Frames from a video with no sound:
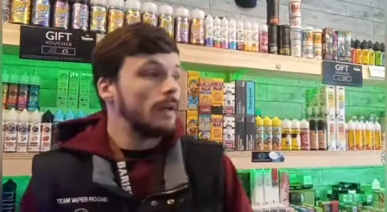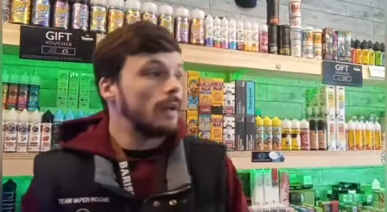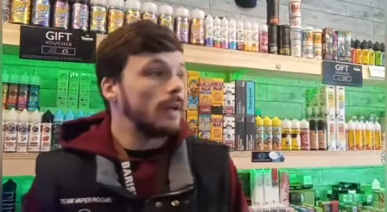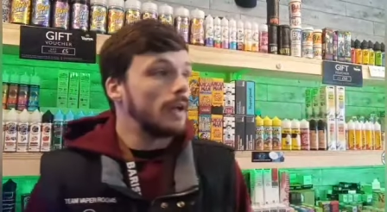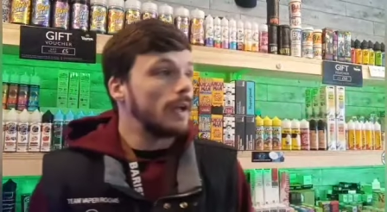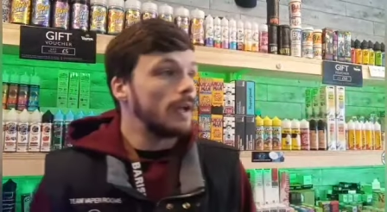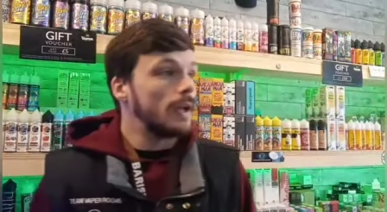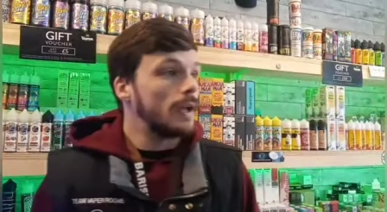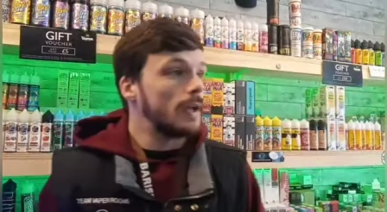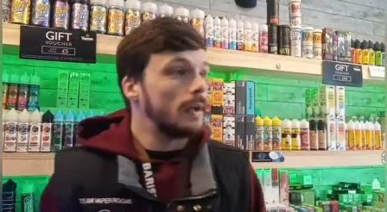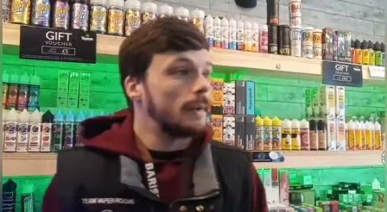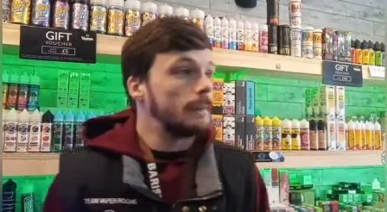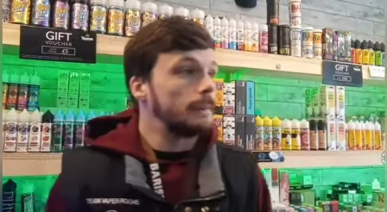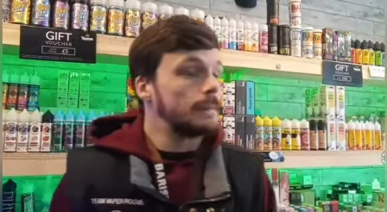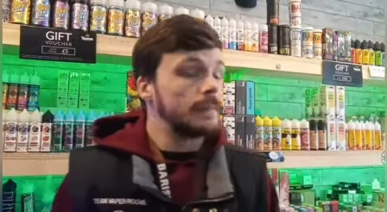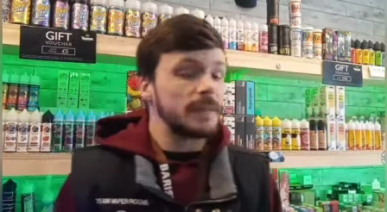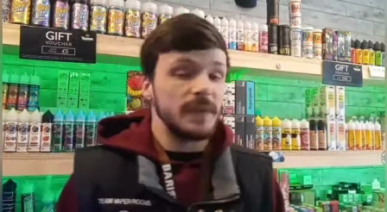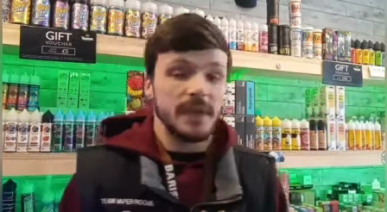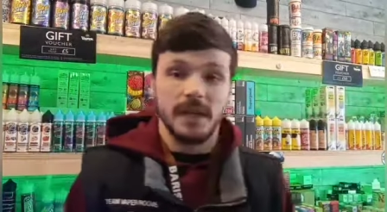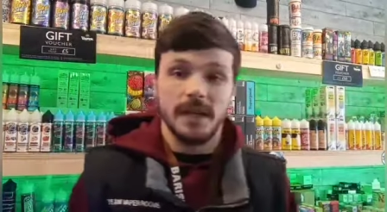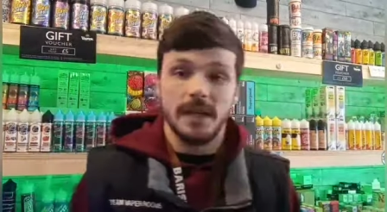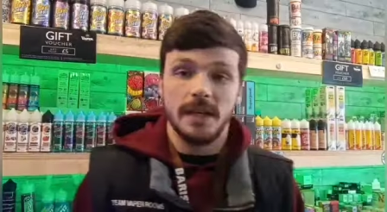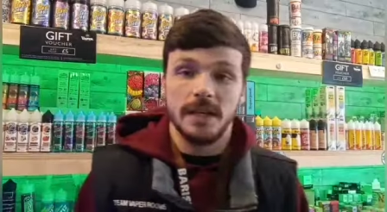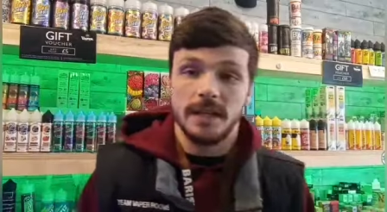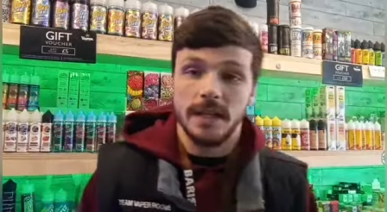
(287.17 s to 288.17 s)
Um,
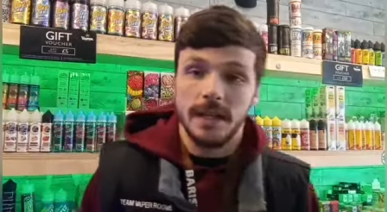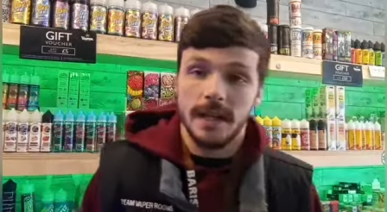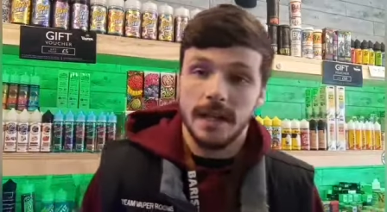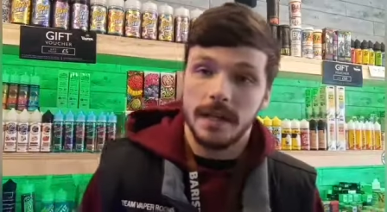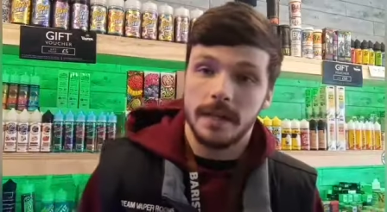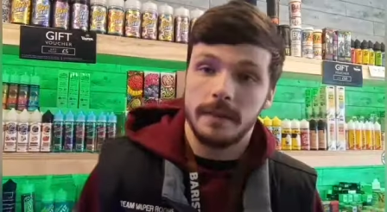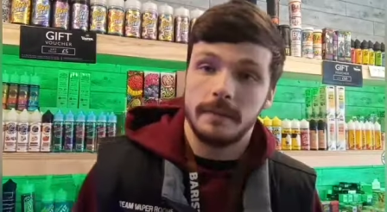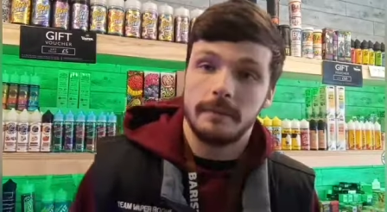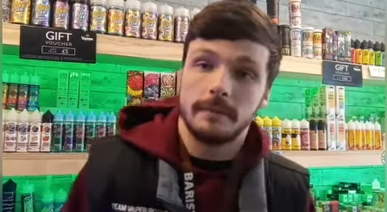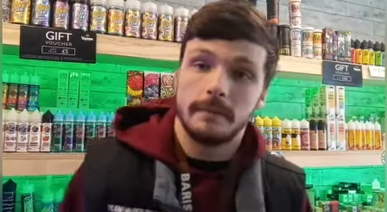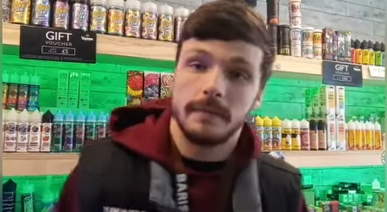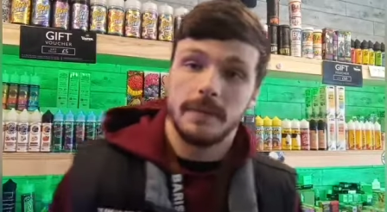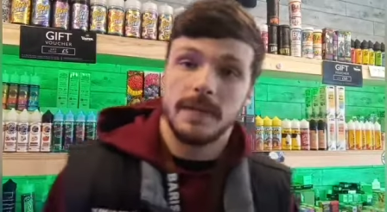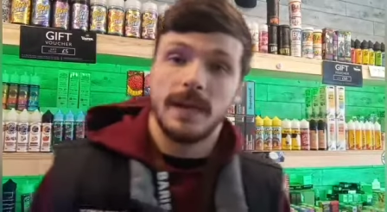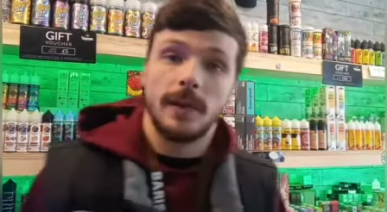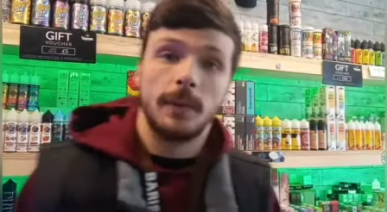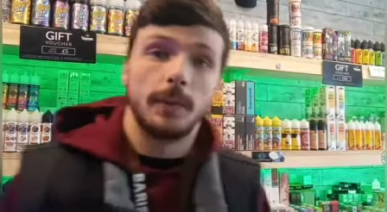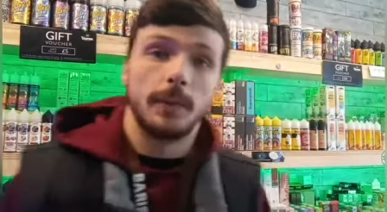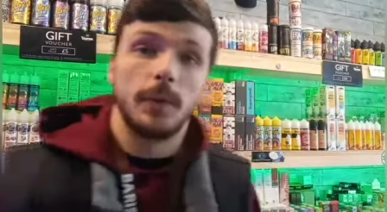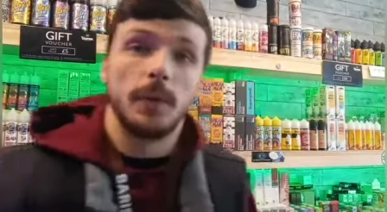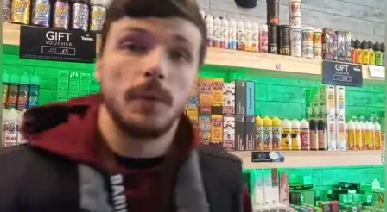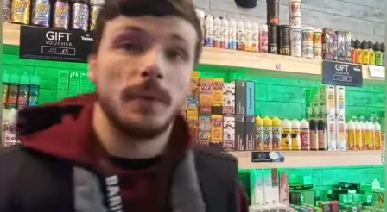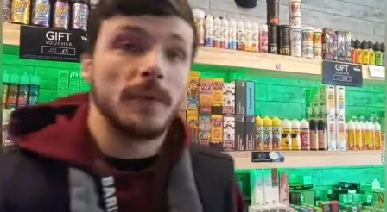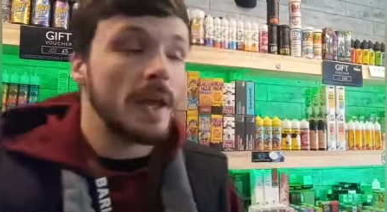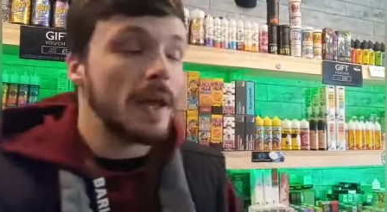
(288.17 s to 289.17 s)
he's there to help
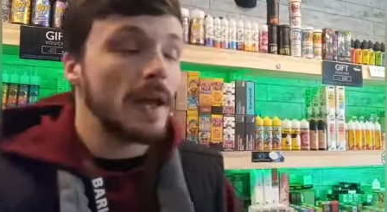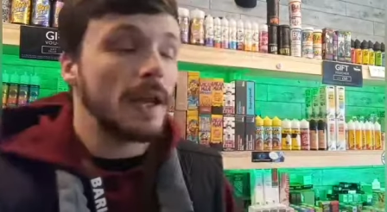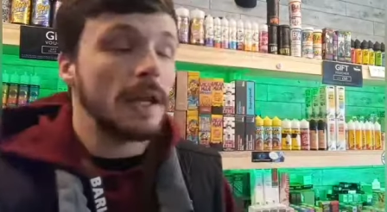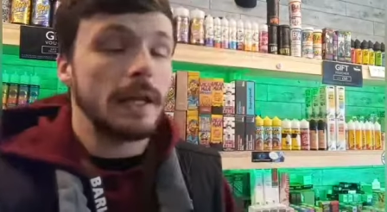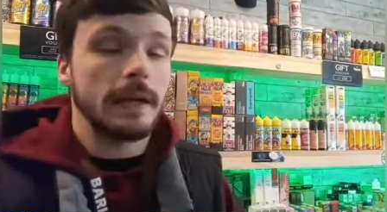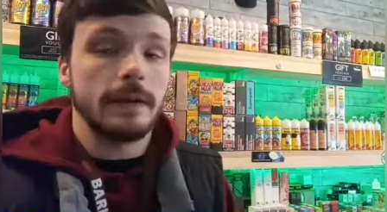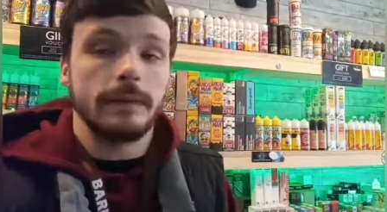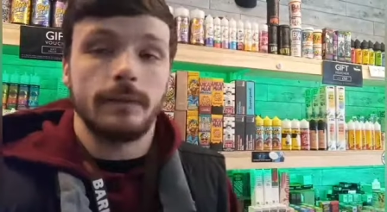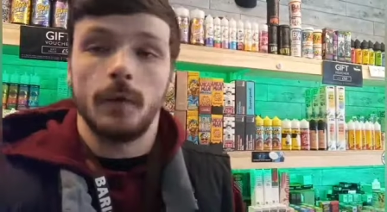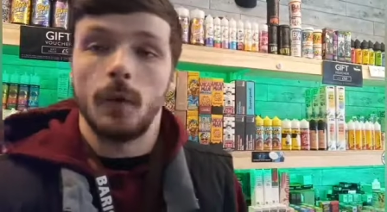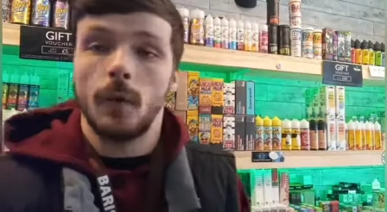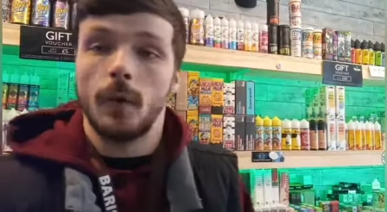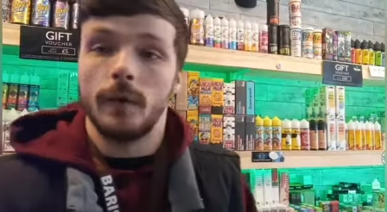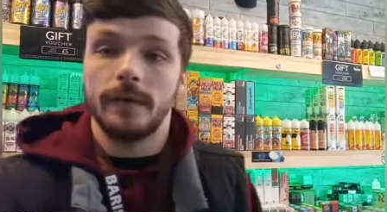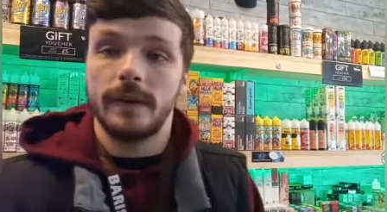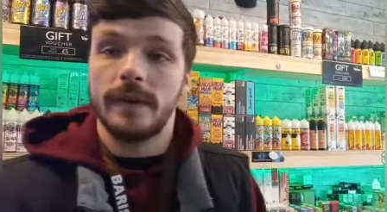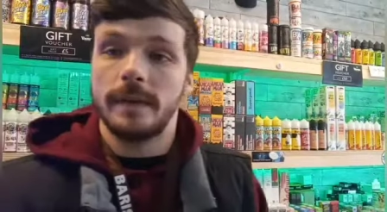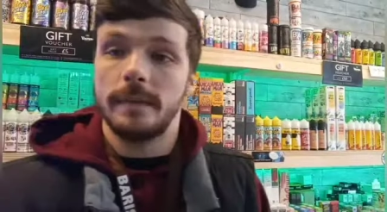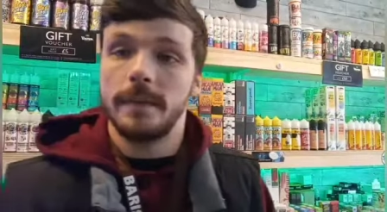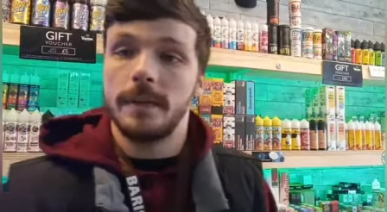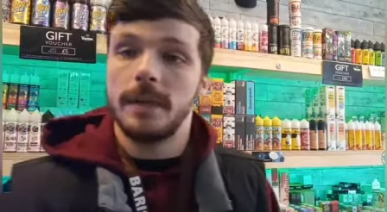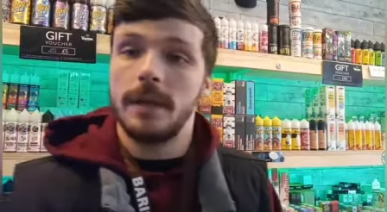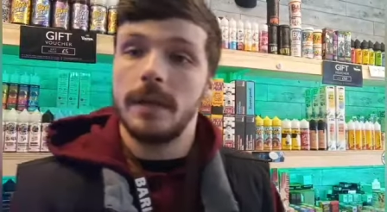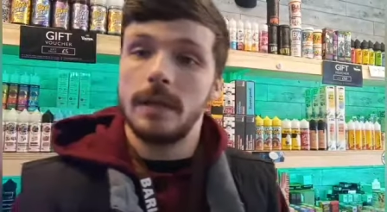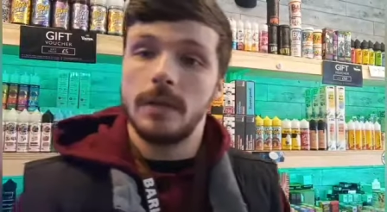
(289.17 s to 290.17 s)
you with any of your
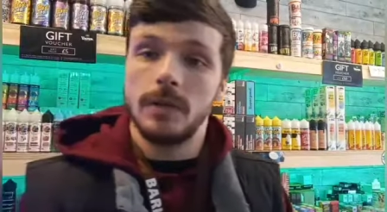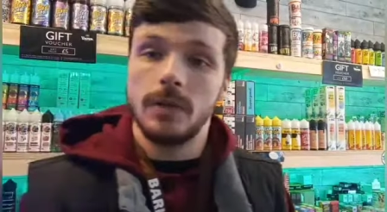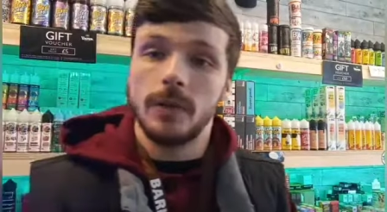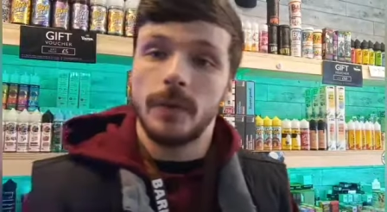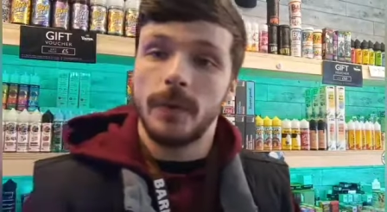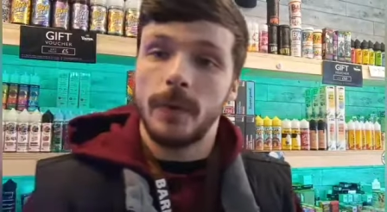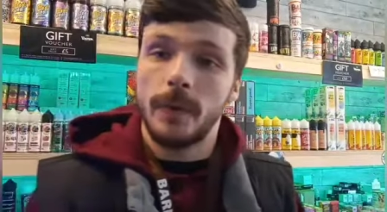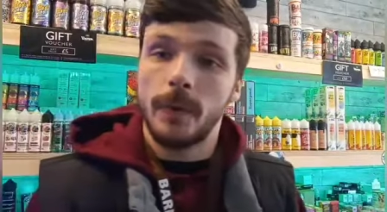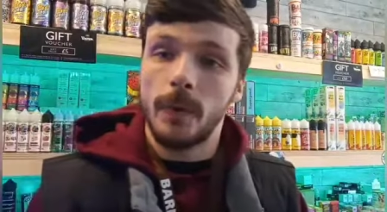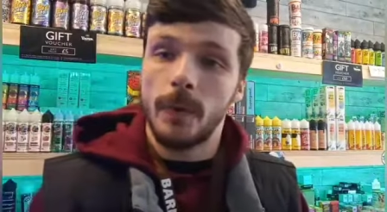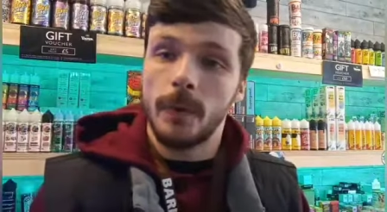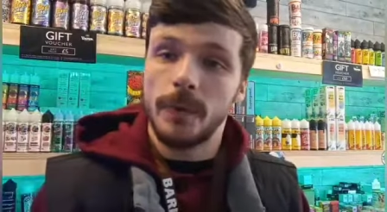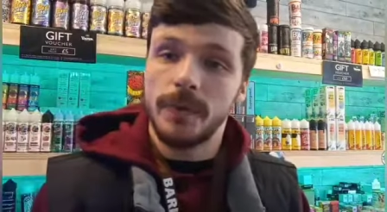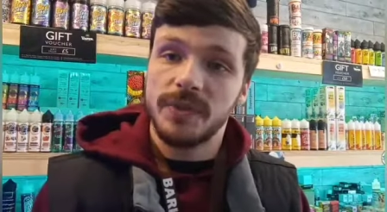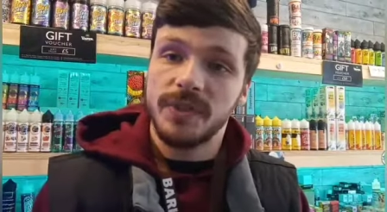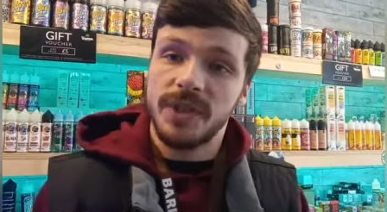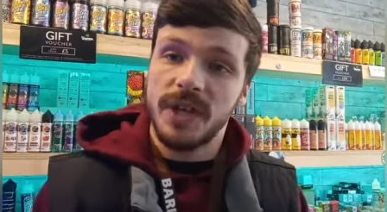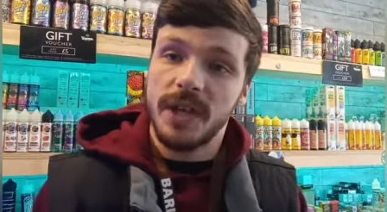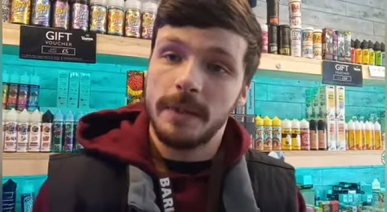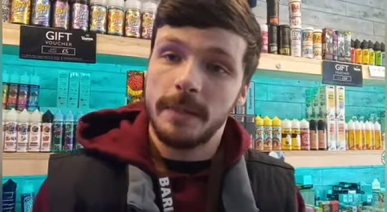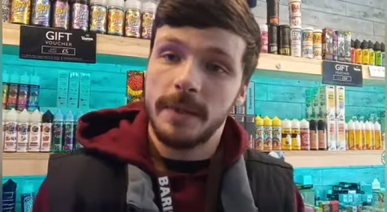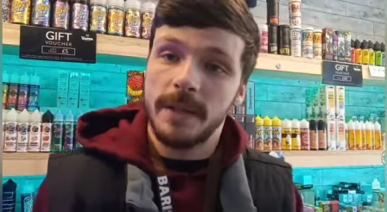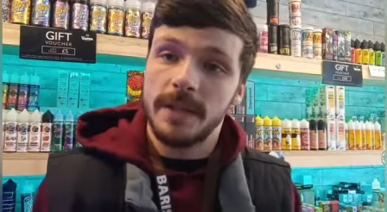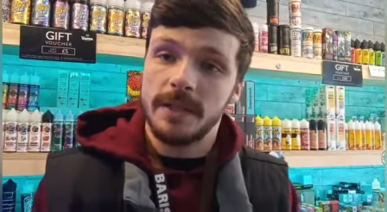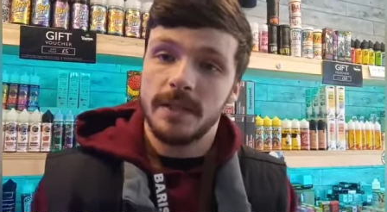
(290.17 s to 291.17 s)
vaping needs on the northern
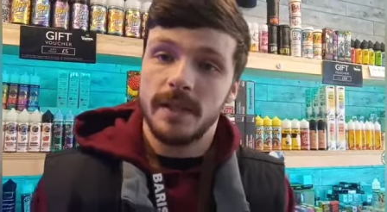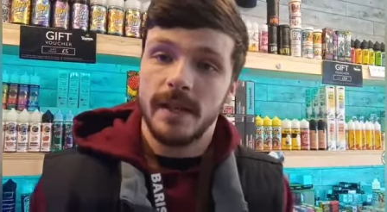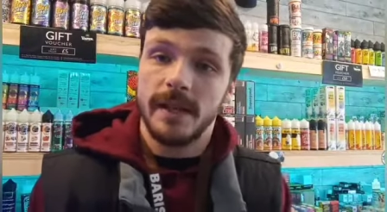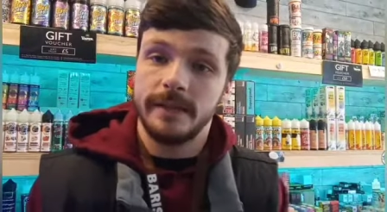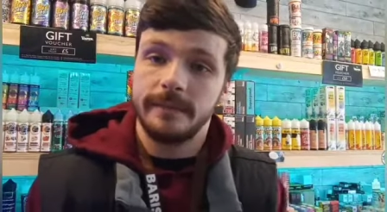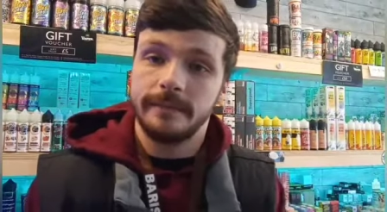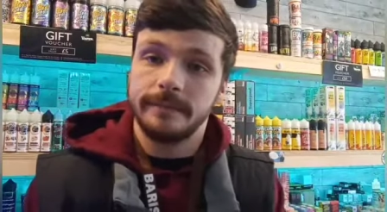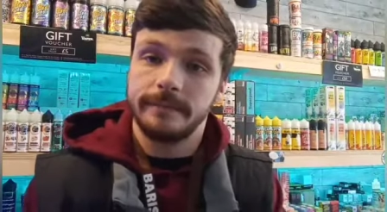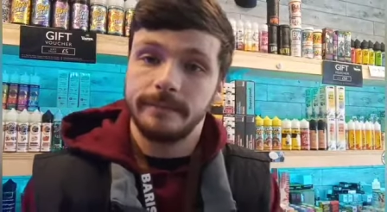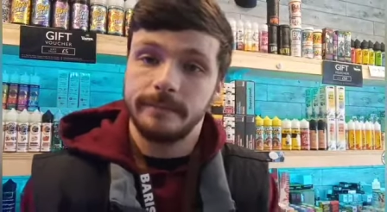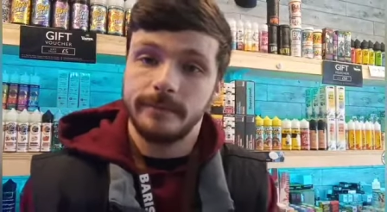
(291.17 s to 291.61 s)
side of Merseyside.